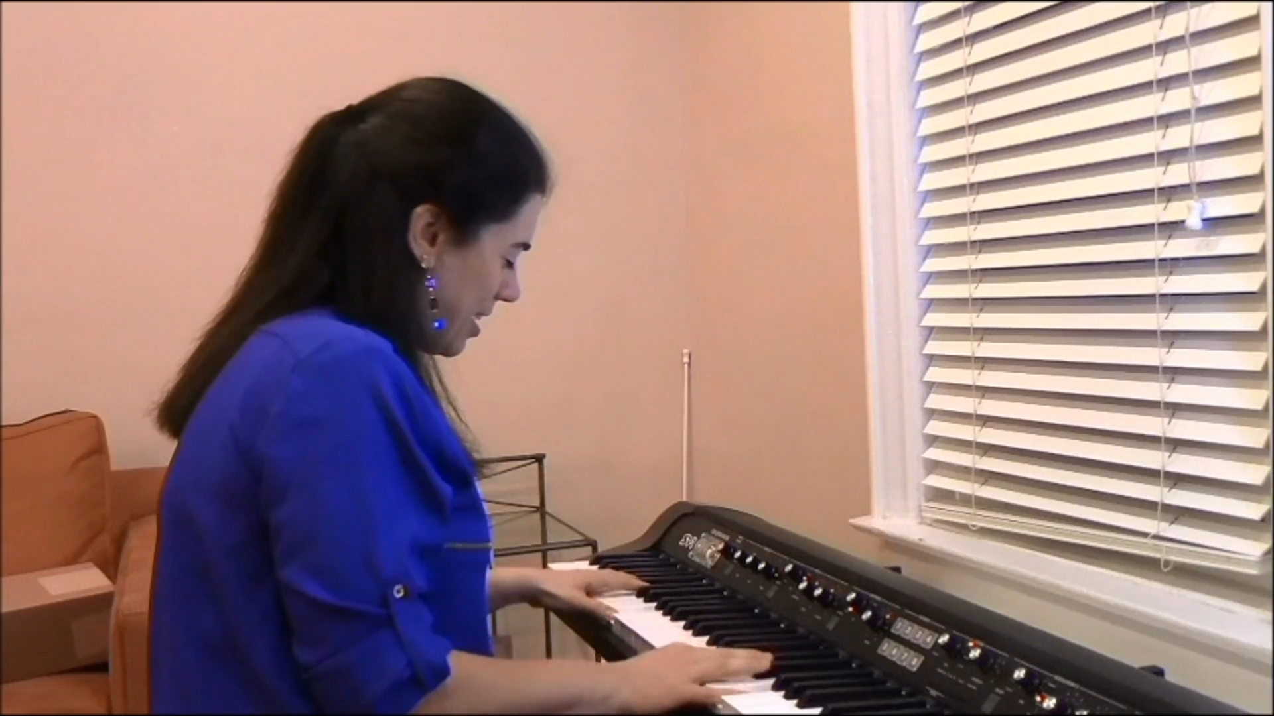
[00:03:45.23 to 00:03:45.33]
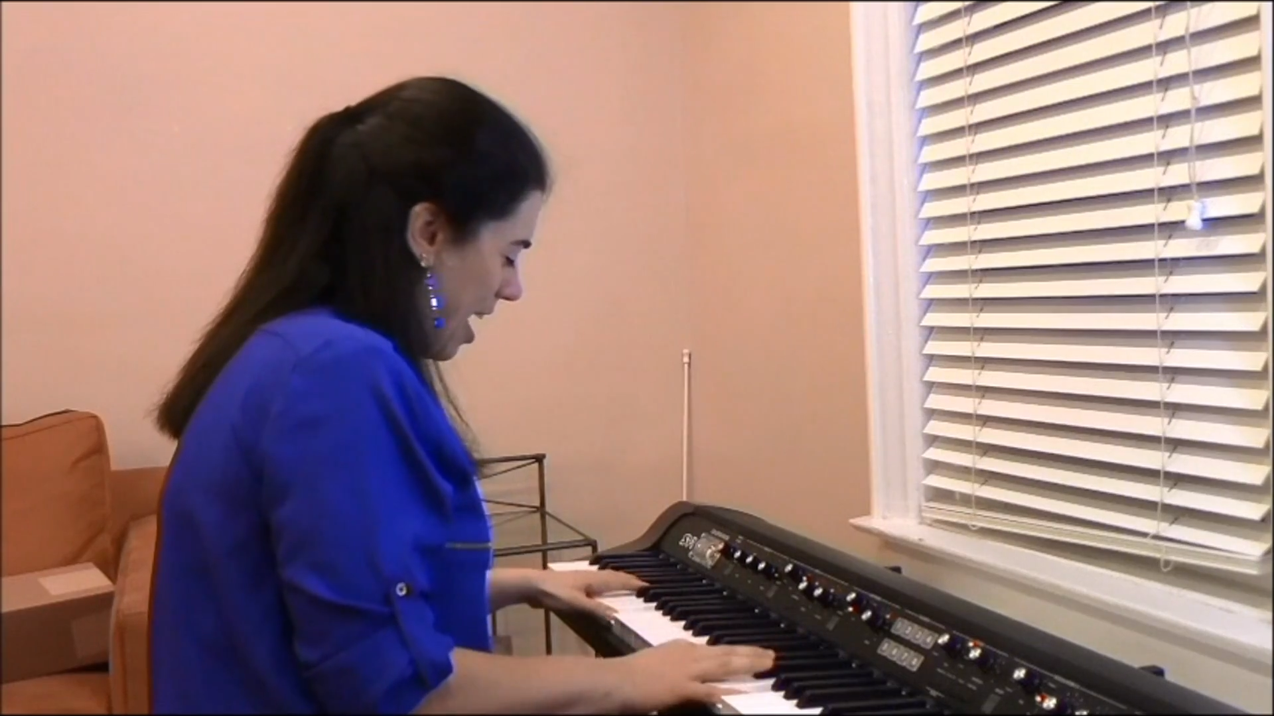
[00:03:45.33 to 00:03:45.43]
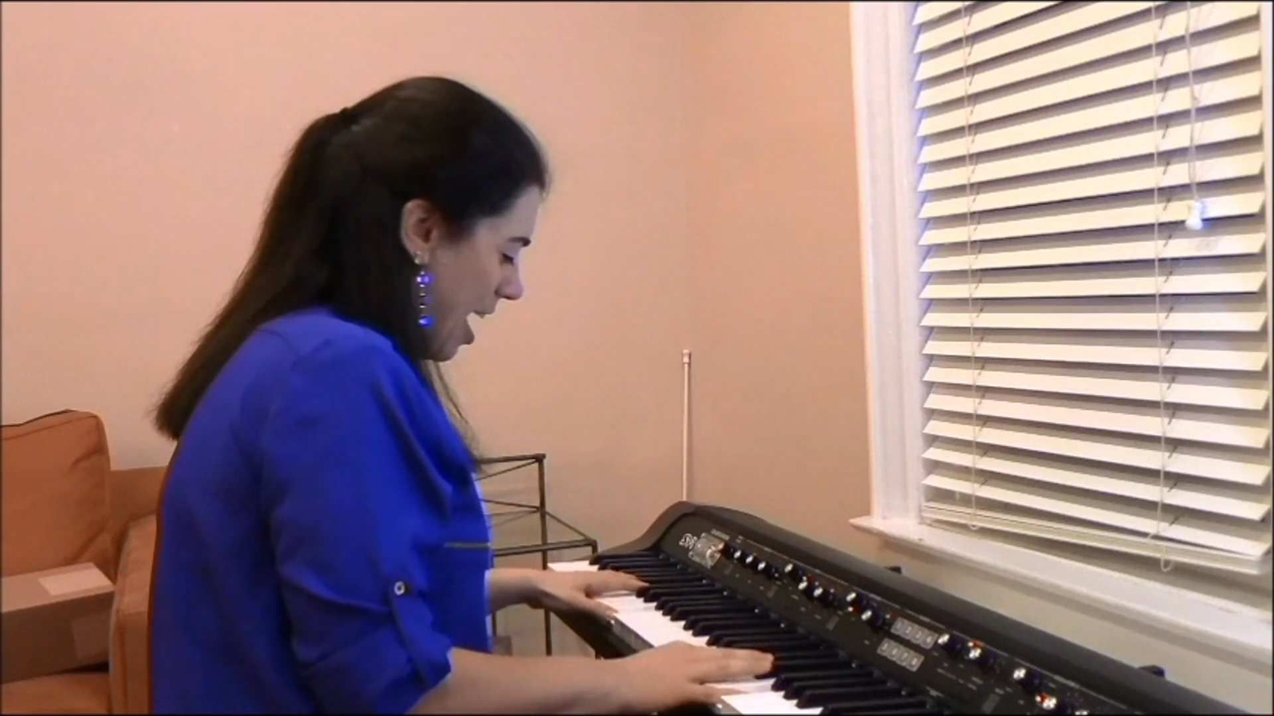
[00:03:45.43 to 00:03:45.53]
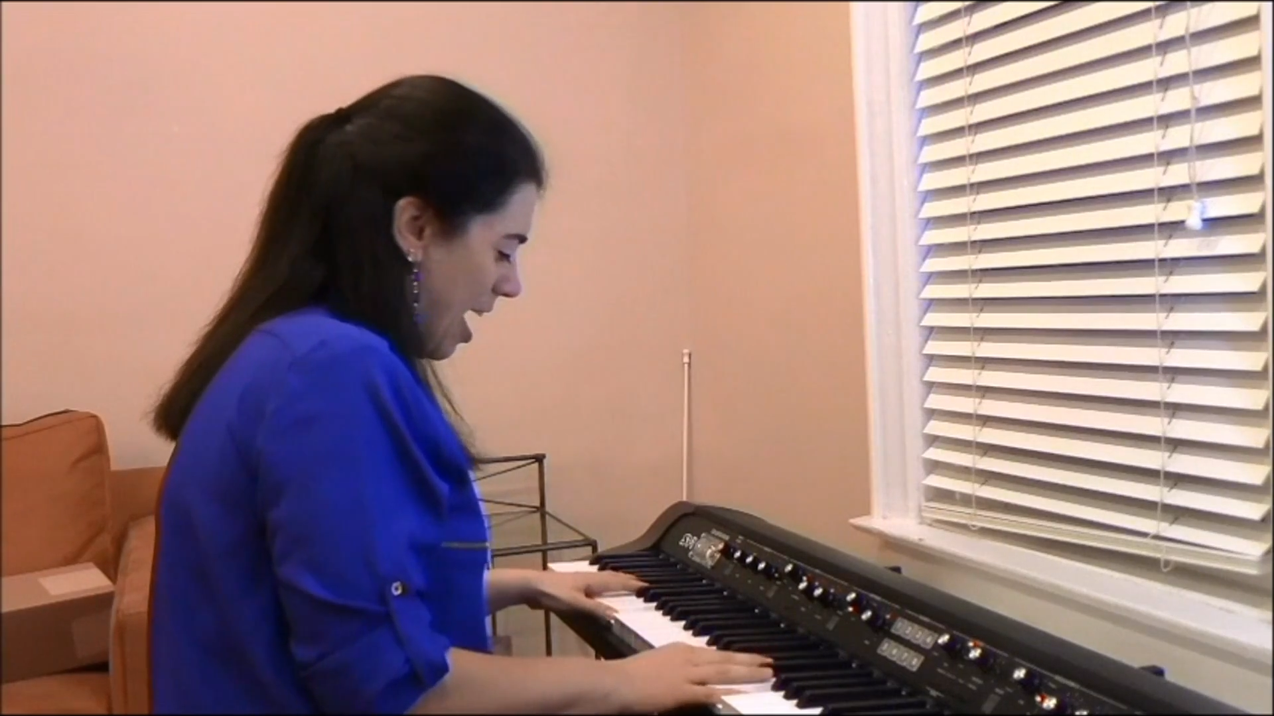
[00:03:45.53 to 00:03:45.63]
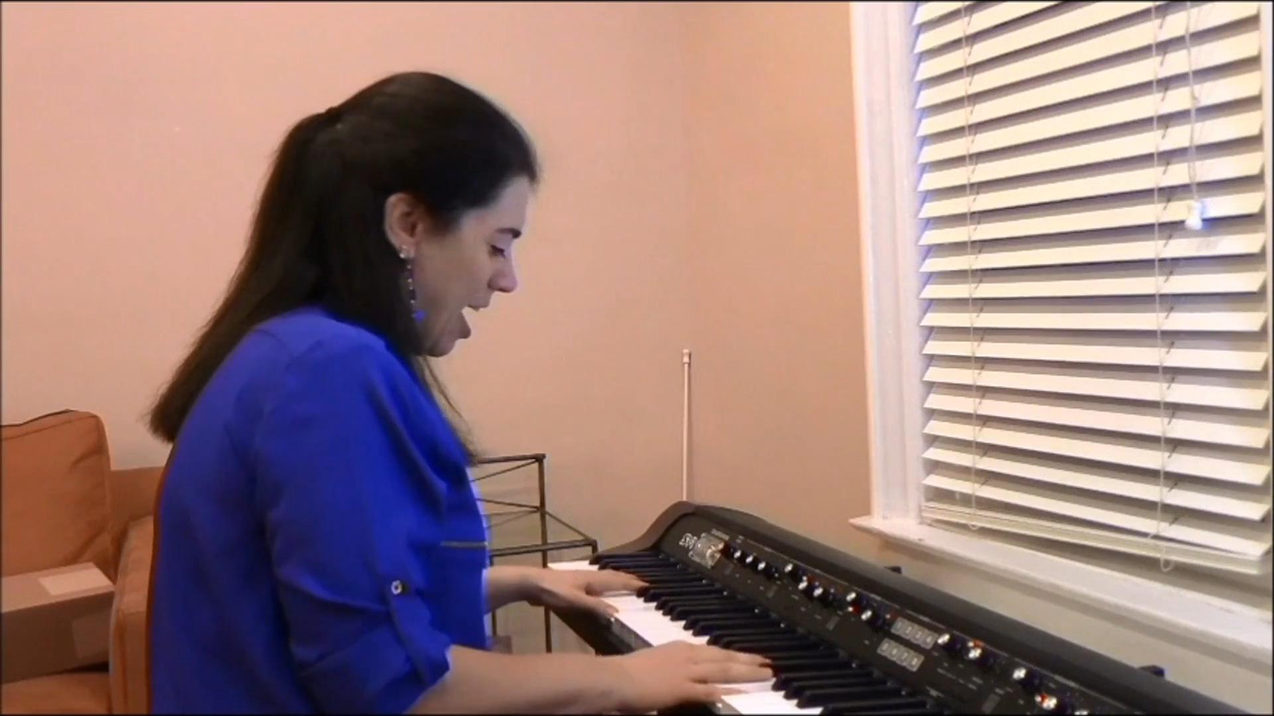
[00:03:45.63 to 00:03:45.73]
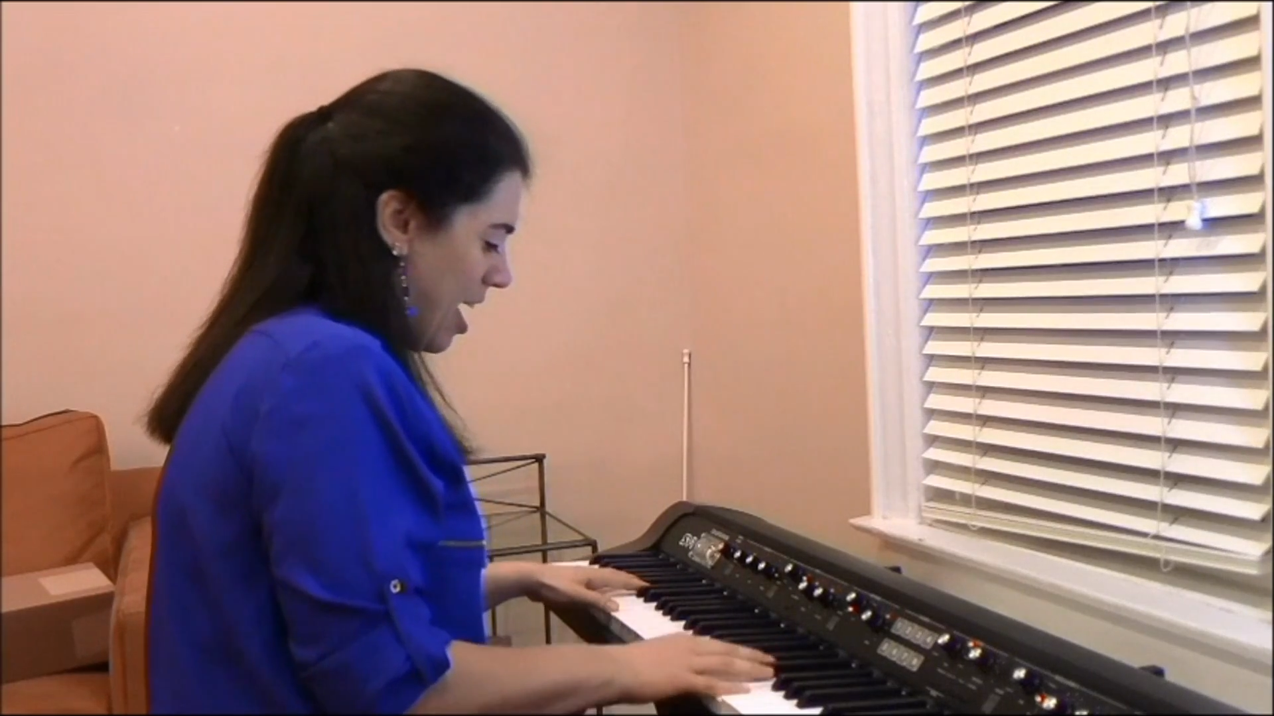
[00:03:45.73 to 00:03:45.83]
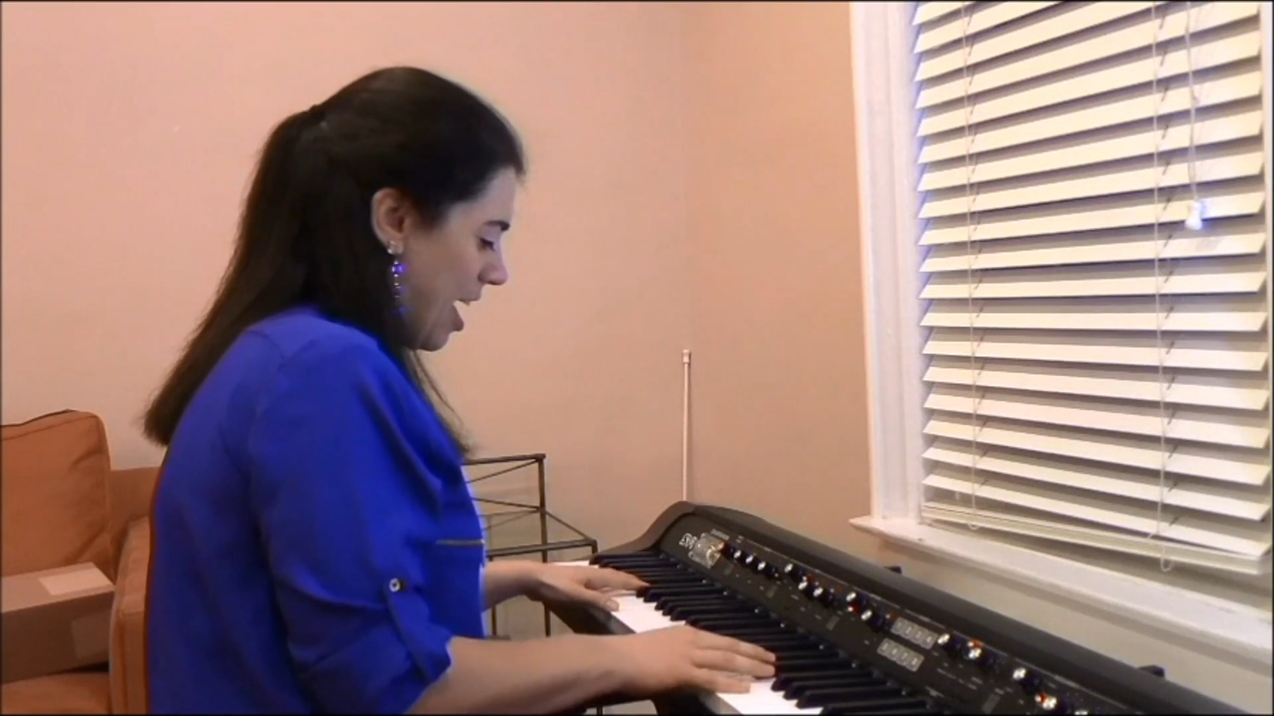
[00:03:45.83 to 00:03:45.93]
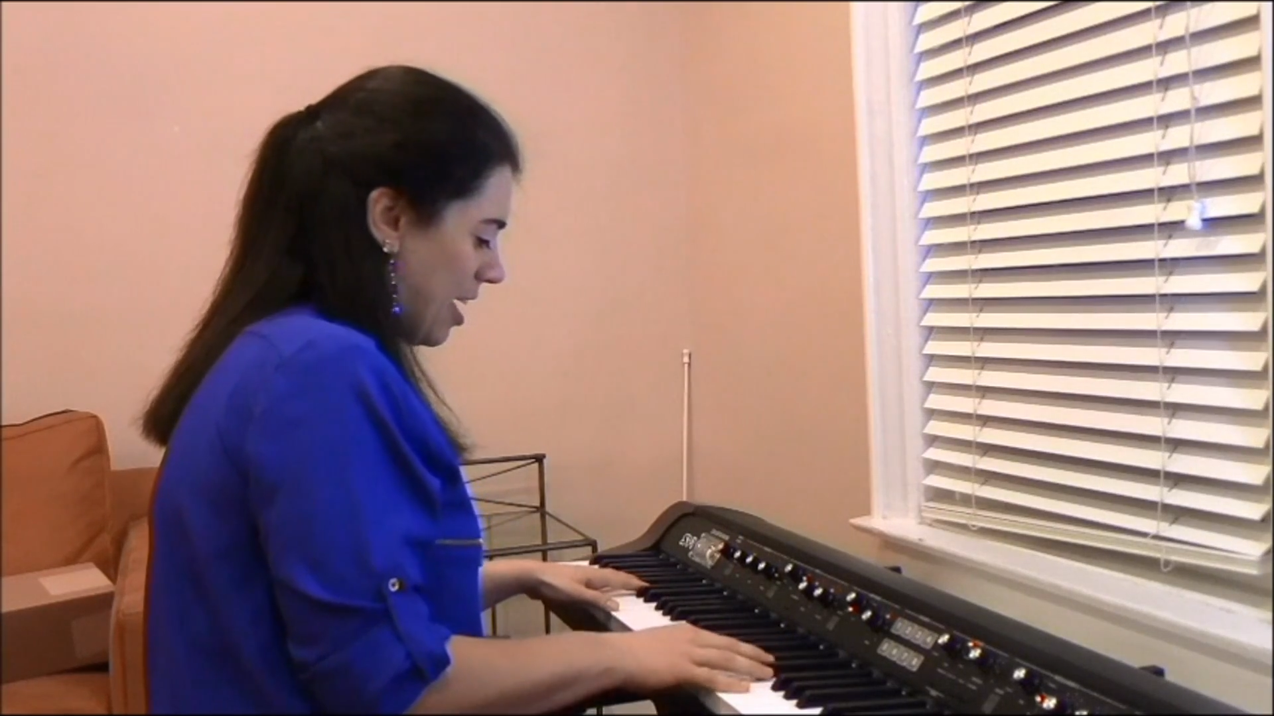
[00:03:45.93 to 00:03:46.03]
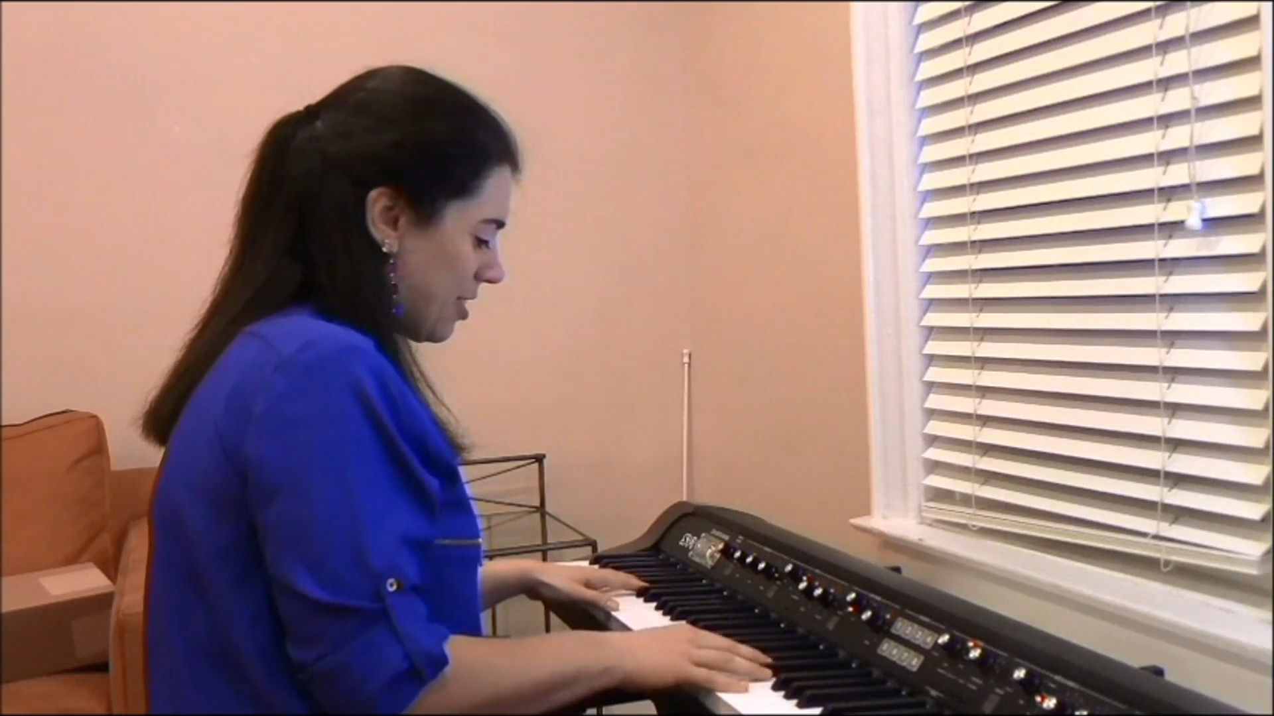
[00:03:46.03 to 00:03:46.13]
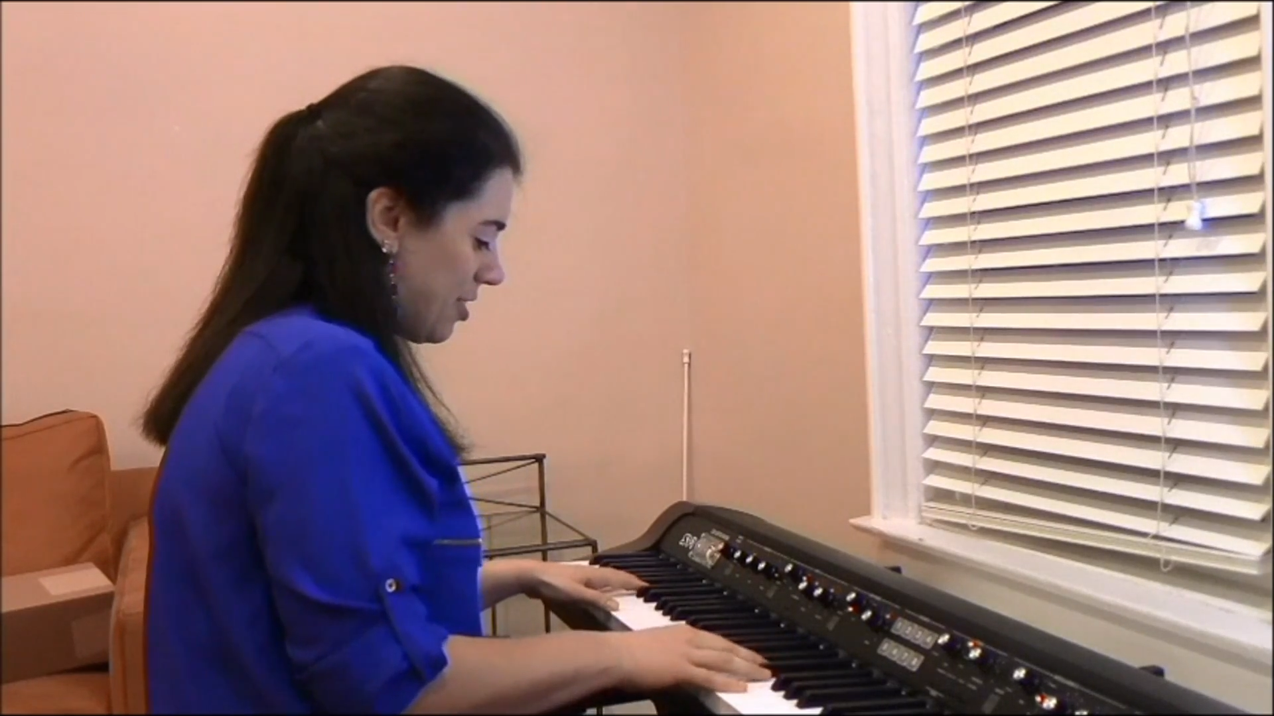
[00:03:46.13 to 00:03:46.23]

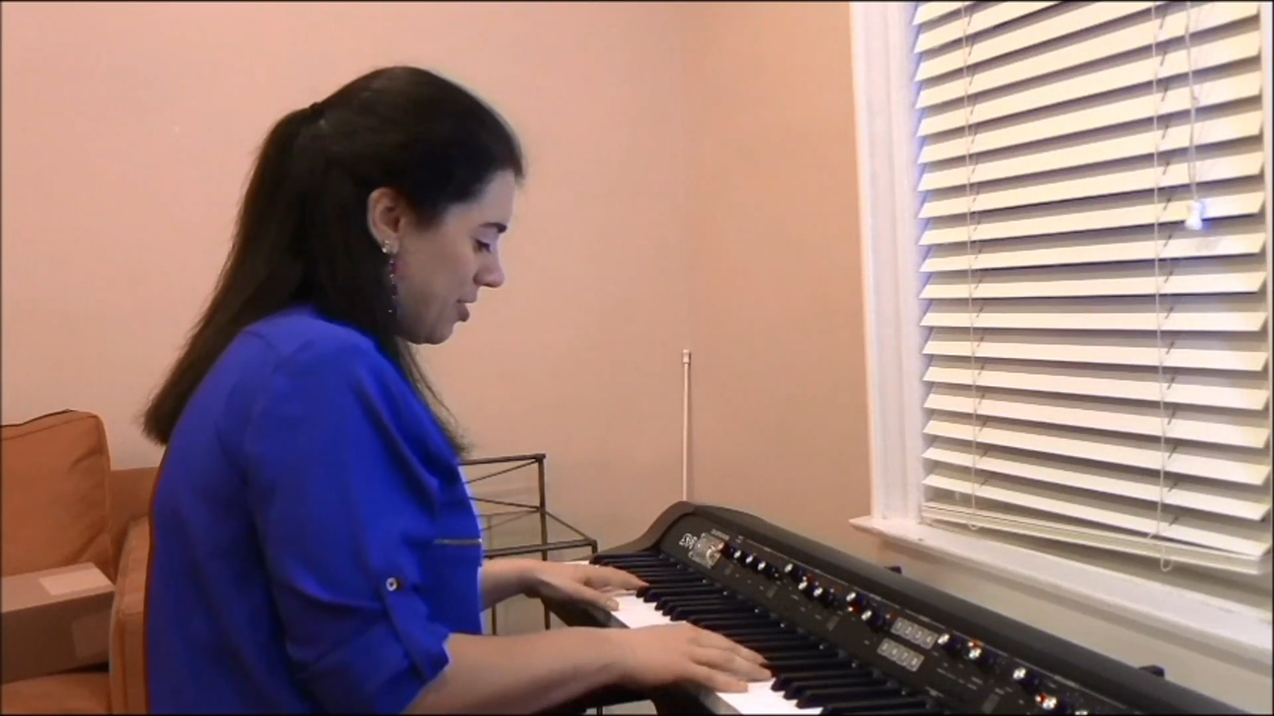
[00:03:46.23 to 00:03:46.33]
takes